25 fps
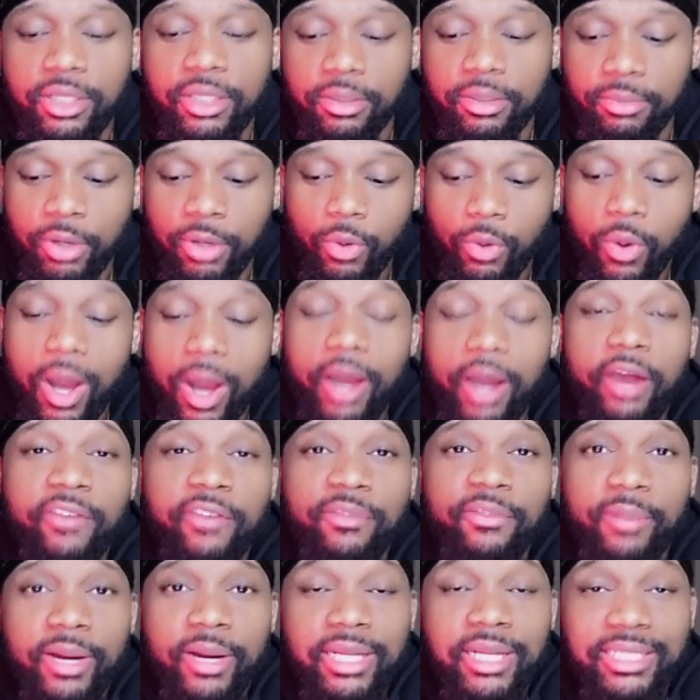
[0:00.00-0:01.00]
But while
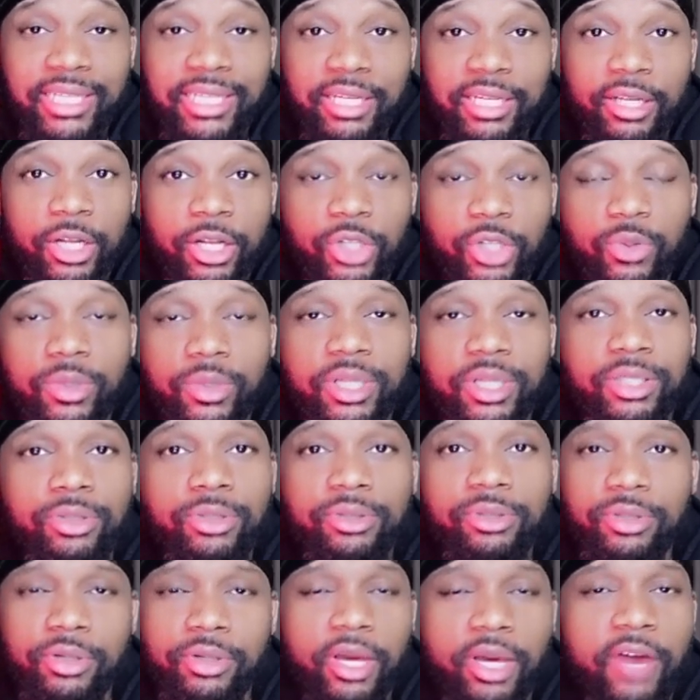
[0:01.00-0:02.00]
everybody's in their 20s, you
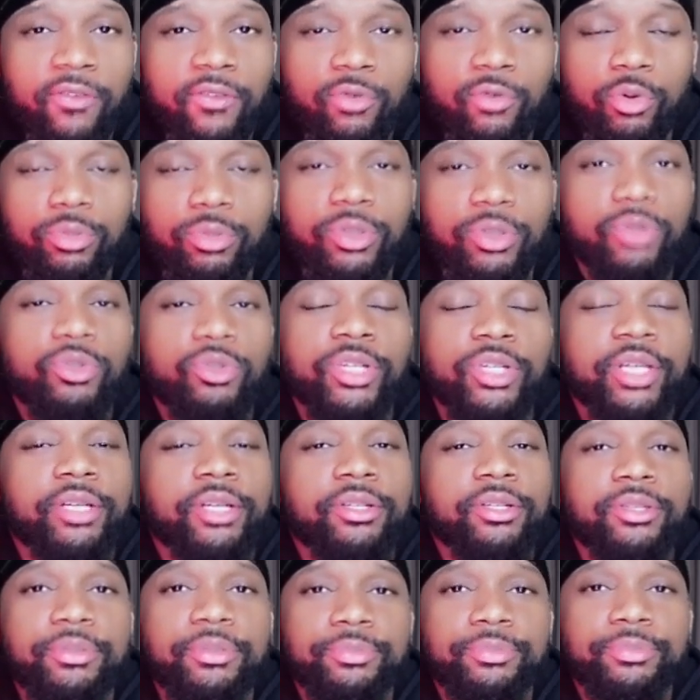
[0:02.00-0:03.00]
still have room to
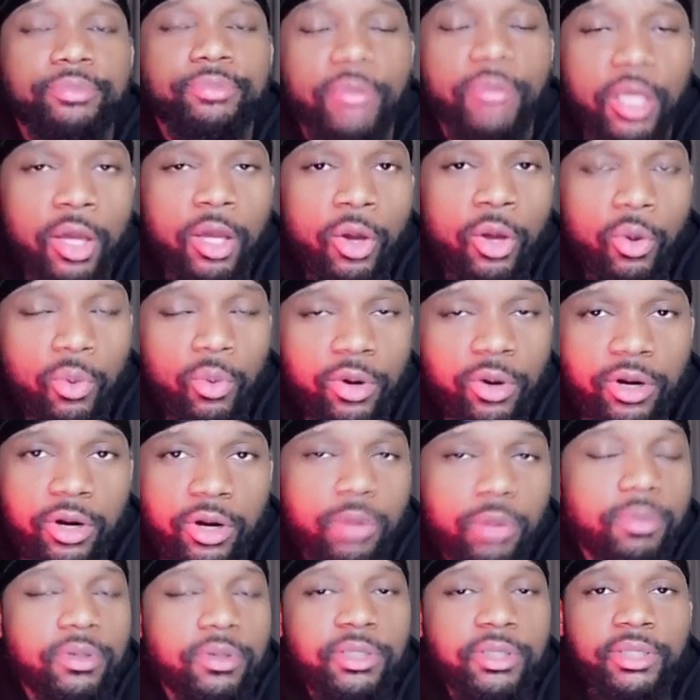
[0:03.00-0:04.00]
change.
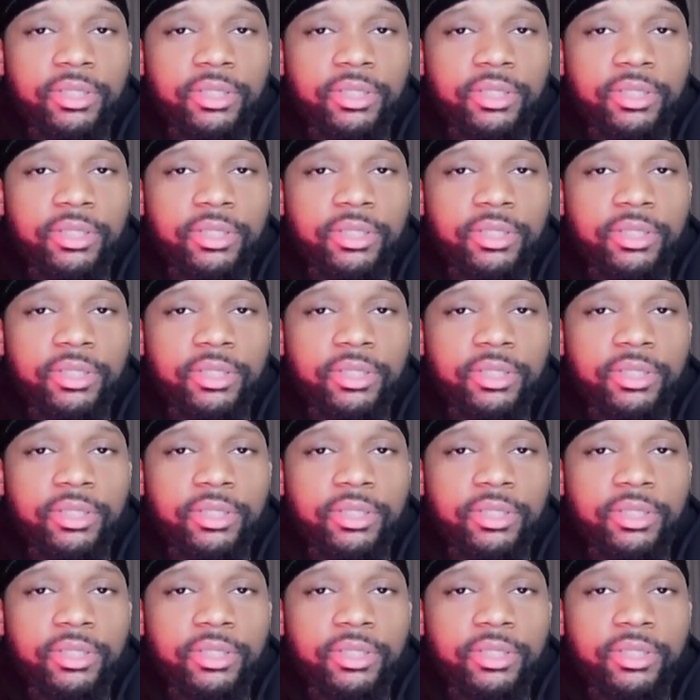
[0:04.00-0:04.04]
100%.